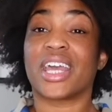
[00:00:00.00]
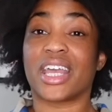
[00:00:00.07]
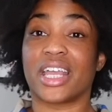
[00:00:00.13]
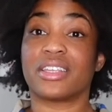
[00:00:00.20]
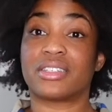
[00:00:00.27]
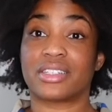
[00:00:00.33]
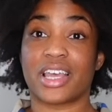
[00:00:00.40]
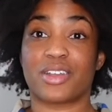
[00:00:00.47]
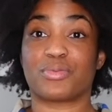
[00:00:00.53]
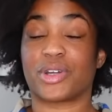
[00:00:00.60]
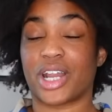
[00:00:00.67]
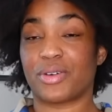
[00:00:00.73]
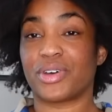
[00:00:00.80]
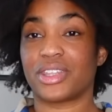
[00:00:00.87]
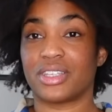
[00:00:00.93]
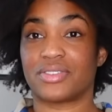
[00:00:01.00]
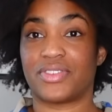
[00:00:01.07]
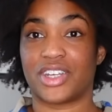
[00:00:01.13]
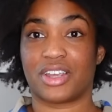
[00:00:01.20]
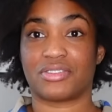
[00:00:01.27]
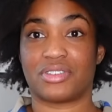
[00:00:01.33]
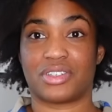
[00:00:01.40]
Instead, what I want this
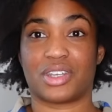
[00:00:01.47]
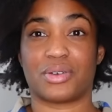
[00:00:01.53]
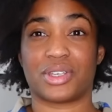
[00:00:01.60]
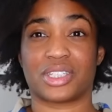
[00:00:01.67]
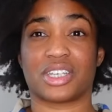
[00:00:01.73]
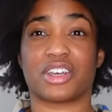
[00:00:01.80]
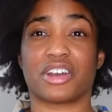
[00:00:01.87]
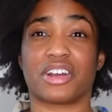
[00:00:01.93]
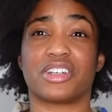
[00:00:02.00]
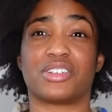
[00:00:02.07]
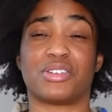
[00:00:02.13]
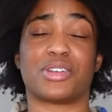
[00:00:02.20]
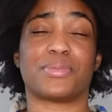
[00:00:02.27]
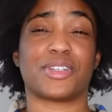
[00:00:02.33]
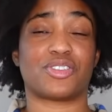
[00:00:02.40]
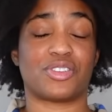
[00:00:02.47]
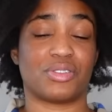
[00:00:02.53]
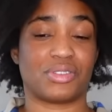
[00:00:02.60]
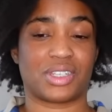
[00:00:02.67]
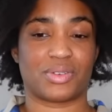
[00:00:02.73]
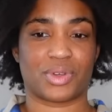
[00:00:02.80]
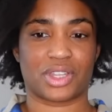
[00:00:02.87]
video to do is encourage you to be
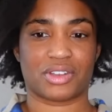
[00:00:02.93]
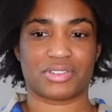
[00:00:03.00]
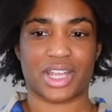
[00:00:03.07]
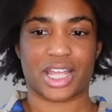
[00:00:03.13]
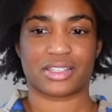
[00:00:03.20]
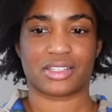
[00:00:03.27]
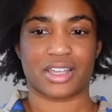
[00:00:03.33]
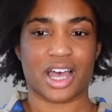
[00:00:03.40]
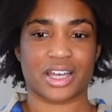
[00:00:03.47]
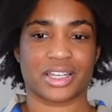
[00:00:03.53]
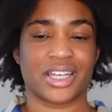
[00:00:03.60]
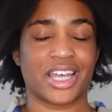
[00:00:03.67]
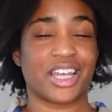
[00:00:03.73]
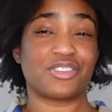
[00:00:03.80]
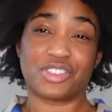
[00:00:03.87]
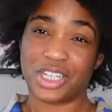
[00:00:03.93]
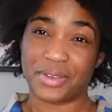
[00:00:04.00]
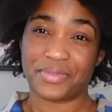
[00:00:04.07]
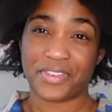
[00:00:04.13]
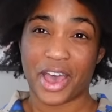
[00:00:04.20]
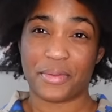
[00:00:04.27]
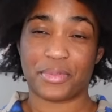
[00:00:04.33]
choosy with your dead stock.
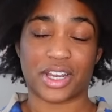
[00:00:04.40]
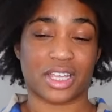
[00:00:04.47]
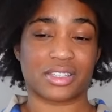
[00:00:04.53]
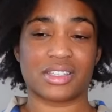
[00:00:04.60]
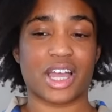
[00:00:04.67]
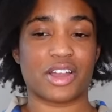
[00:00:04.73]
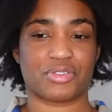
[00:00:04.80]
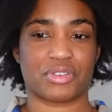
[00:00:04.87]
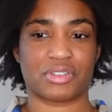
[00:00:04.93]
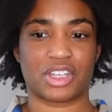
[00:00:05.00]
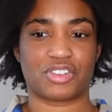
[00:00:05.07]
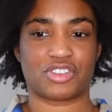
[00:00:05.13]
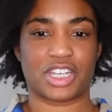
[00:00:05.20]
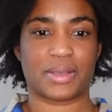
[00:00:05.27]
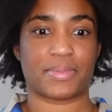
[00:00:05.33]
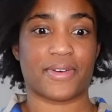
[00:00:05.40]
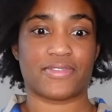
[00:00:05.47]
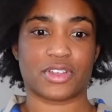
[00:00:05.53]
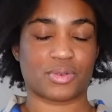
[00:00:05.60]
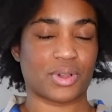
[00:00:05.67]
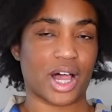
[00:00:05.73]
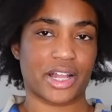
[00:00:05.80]
Cheap fabric is not truly cheap if
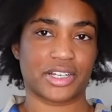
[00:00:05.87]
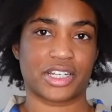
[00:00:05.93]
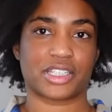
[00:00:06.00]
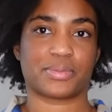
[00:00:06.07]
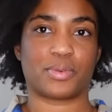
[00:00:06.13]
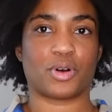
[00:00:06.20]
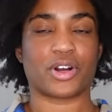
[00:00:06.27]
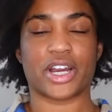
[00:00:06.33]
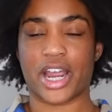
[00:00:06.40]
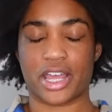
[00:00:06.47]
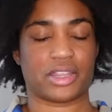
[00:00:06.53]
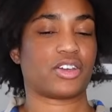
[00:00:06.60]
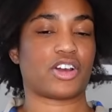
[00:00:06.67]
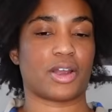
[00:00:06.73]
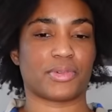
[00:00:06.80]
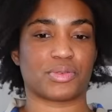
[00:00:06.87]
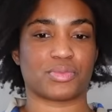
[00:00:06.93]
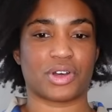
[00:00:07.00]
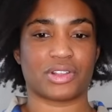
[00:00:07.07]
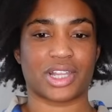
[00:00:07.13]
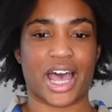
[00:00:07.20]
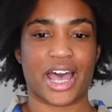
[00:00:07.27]
the quality is poor and the garment
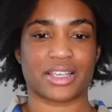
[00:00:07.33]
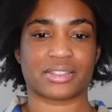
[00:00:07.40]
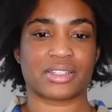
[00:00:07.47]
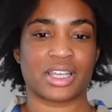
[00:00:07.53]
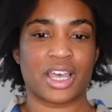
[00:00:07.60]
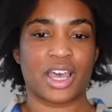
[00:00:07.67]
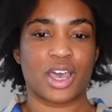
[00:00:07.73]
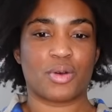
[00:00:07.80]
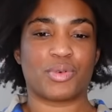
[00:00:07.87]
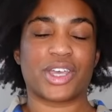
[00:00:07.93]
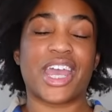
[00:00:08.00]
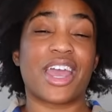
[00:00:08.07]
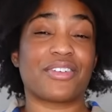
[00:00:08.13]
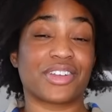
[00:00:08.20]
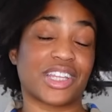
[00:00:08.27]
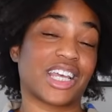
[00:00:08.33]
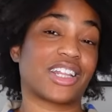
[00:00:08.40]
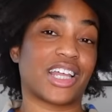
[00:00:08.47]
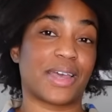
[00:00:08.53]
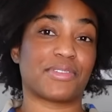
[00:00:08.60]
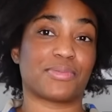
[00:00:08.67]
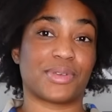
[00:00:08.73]
won't last. We can't really
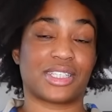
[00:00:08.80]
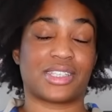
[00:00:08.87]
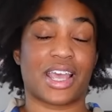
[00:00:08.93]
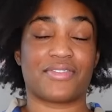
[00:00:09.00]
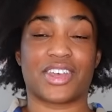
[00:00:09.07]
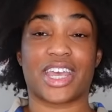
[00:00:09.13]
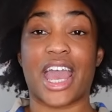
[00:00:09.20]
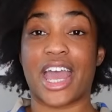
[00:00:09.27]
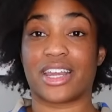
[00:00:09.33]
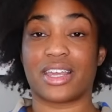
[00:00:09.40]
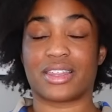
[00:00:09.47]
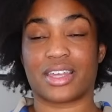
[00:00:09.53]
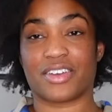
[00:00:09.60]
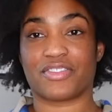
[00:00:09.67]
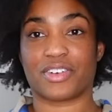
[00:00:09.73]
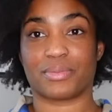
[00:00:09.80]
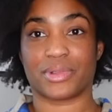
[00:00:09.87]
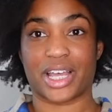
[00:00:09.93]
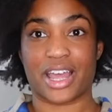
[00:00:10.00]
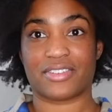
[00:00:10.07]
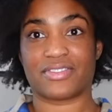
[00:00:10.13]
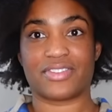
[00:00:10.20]
claim to be saving anything from
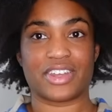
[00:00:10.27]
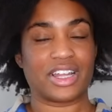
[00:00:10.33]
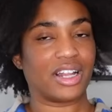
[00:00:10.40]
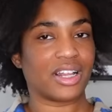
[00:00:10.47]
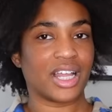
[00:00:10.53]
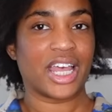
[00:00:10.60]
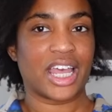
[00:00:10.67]
landfill